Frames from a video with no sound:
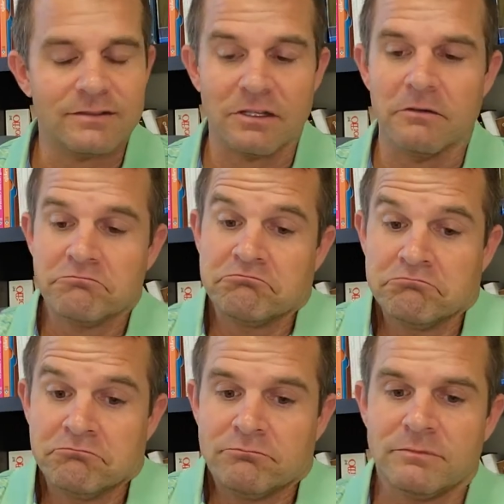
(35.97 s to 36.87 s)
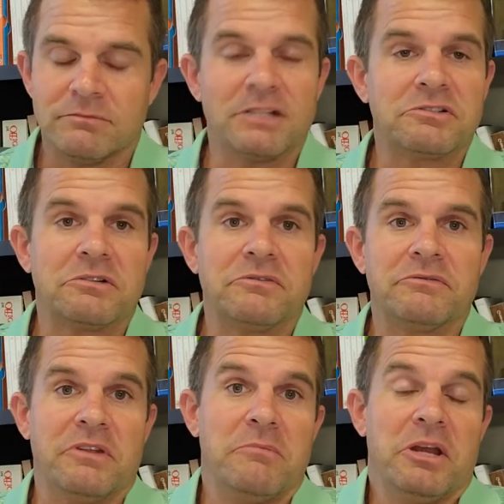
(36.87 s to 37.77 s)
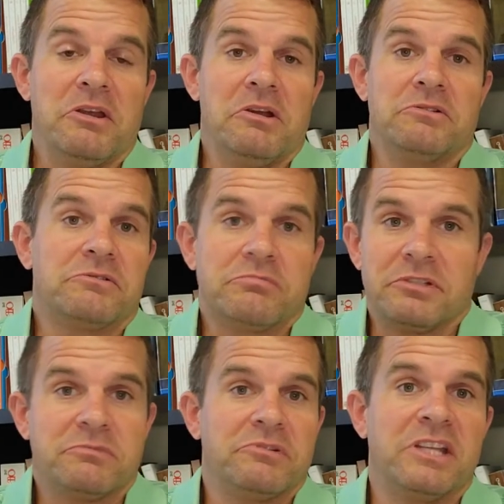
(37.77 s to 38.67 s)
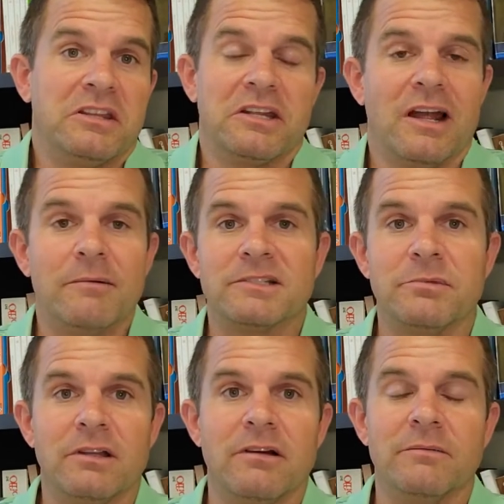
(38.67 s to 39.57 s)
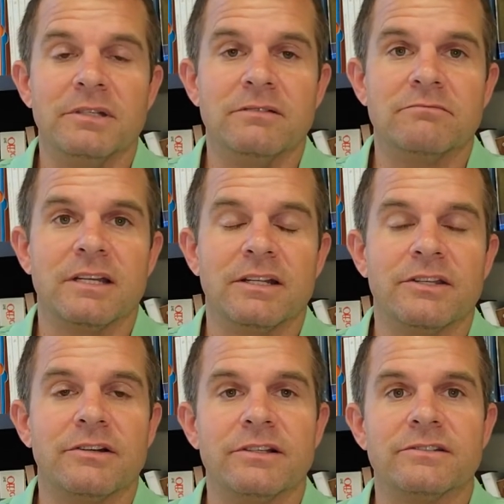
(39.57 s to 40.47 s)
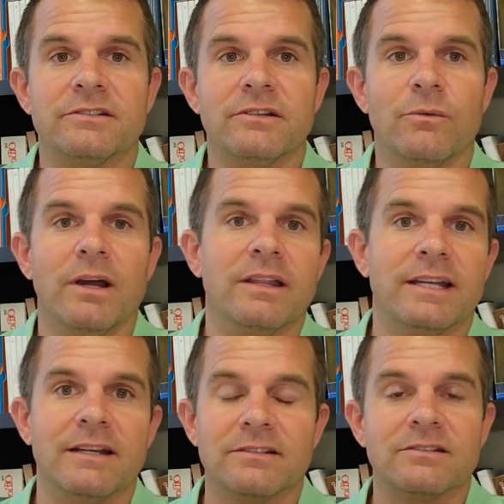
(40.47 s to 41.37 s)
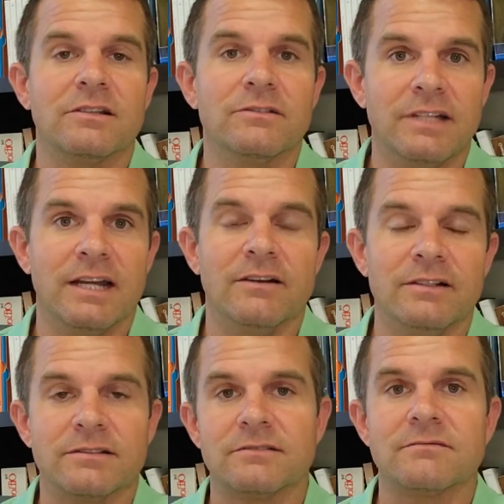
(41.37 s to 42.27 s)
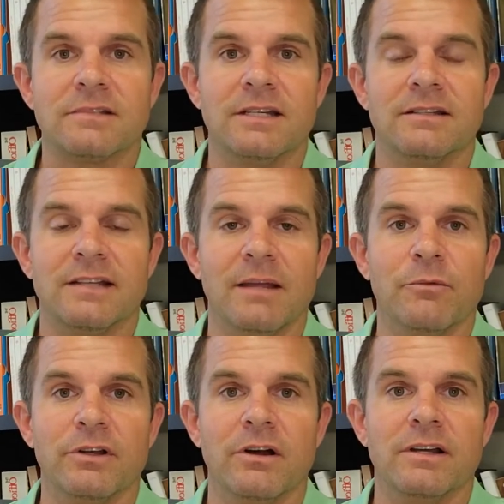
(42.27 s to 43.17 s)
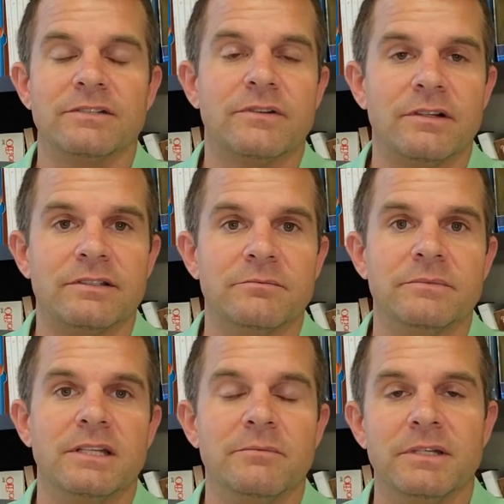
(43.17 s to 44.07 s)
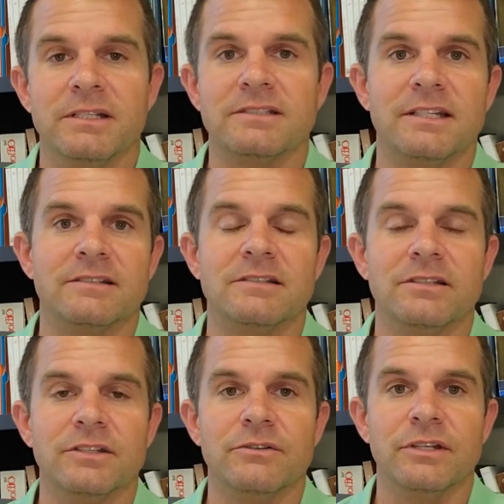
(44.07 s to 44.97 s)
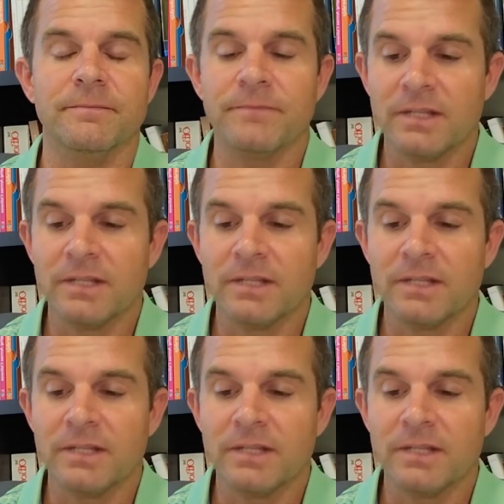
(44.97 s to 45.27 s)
So I'm not sure if anybody knows. Please put that in the comments below. I'd be kind of curious to know why they kind of slowed down as kind of time went on as far as admitting states to the union.